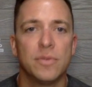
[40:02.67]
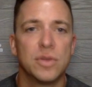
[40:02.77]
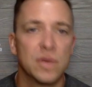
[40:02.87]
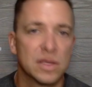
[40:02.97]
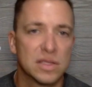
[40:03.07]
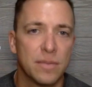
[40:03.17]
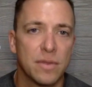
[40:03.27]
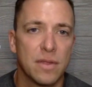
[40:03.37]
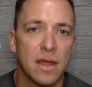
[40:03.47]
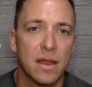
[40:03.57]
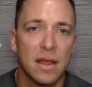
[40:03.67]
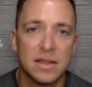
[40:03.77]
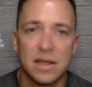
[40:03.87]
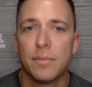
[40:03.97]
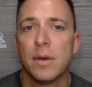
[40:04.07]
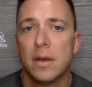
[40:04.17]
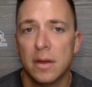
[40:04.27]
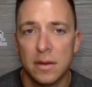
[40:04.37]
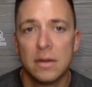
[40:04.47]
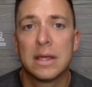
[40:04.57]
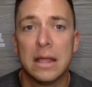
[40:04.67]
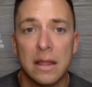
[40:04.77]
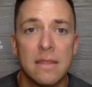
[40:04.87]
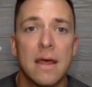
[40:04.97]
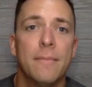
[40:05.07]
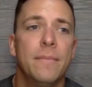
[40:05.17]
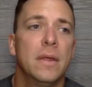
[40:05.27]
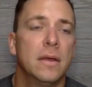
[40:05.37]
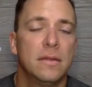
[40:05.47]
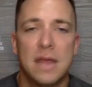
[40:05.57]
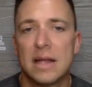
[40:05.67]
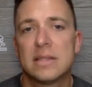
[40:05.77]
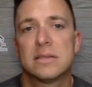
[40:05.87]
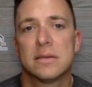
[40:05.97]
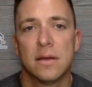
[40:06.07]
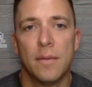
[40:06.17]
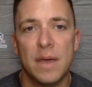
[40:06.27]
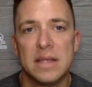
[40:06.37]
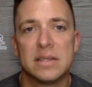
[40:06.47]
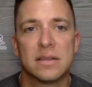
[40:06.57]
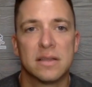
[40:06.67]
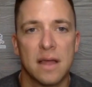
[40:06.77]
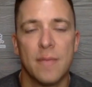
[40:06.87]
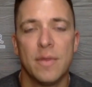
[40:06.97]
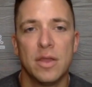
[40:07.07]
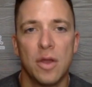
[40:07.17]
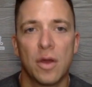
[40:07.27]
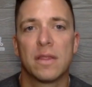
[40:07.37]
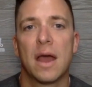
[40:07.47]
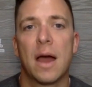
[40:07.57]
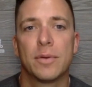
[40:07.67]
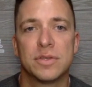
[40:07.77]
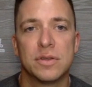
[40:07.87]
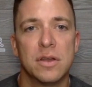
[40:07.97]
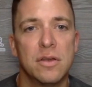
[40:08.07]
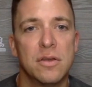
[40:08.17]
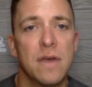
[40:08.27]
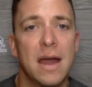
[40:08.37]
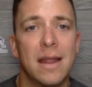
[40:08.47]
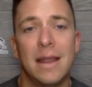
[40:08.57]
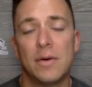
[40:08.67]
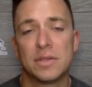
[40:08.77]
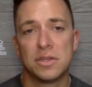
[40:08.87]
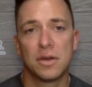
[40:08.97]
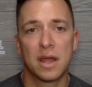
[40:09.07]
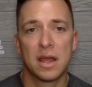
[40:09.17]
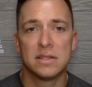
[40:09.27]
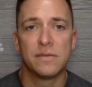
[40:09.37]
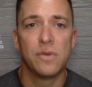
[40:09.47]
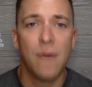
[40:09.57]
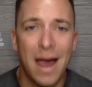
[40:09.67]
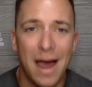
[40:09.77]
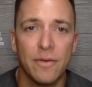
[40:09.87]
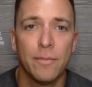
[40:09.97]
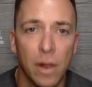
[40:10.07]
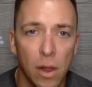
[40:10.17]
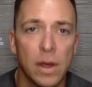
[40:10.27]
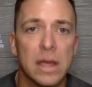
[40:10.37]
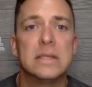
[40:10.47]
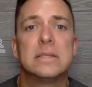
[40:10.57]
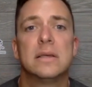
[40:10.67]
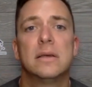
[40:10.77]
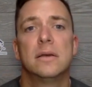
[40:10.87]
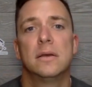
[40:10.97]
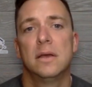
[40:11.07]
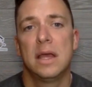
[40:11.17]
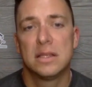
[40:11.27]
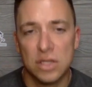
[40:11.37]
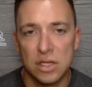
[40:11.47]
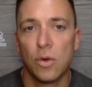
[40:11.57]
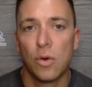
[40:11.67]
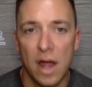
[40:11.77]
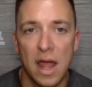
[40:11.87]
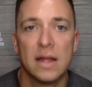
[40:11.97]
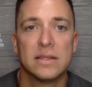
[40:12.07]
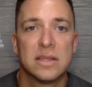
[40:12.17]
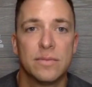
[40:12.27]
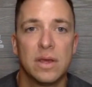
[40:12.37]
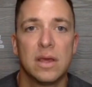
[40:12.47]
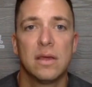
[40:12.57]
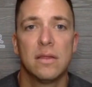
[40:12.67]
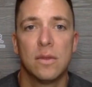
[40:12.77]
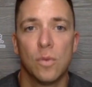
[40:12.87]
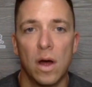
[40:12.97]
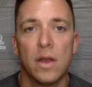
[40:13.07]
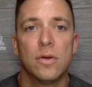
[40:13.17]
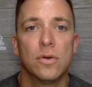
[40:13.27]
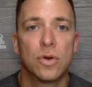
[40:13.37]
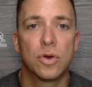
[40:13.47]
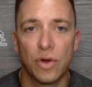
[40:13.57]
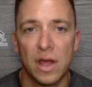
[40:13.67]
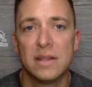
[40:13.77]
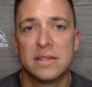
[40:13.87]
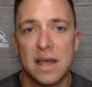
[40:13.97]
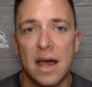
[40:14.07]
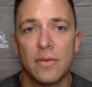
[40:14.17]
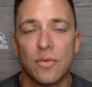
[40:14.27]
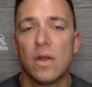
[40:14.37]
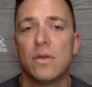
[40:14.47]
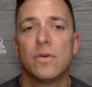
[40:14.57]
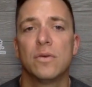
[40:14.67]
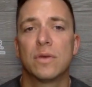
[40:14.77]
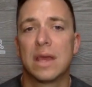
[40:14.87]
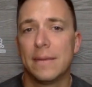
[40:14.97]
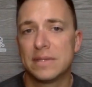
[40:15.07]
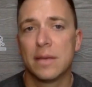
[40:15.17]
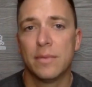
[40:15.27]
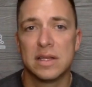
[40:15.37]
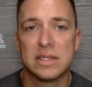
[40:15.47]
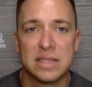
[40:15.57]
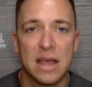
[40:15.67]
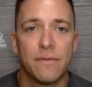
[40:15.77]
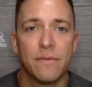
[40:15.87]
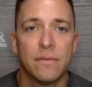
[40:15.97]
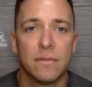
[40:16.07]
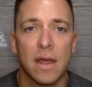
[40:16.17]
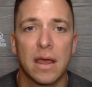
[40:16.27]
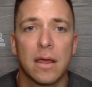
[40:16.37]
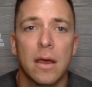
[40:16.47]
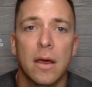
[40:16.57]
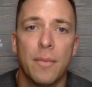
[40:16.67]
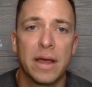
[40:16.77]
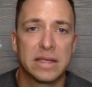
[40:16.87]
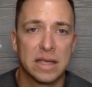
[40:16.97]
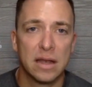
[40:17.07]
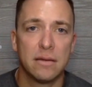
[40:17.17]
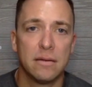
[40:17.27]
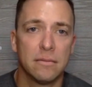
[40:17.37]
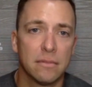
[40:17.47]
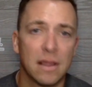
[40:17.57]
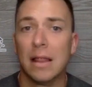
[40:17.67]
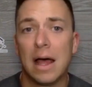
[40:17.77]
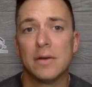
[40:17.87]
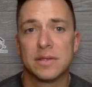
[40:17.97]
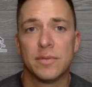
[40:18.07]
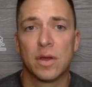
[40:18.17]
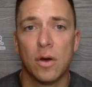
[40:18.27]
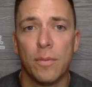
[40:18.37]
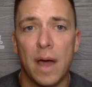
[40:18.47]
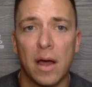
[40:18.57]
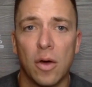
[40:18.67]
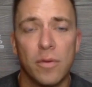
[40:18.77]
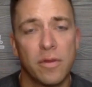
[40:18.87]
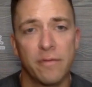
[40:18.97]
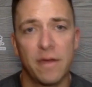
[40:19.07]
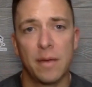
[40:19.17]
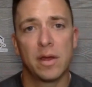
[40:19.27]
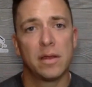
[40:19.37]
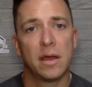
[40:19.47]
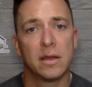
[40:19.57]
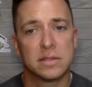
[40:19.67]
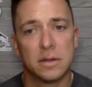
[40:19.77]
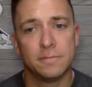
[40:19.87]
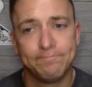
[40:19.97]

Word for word: doing something that ends up killing them, that's amazing to them. And you don't get the opportunity to do that. And now it's in your hands. If you have employees, it's in your hands to be the one who creates that, one who keeps somebody safe and, like Mike said, allows them to go back home to their family at night. So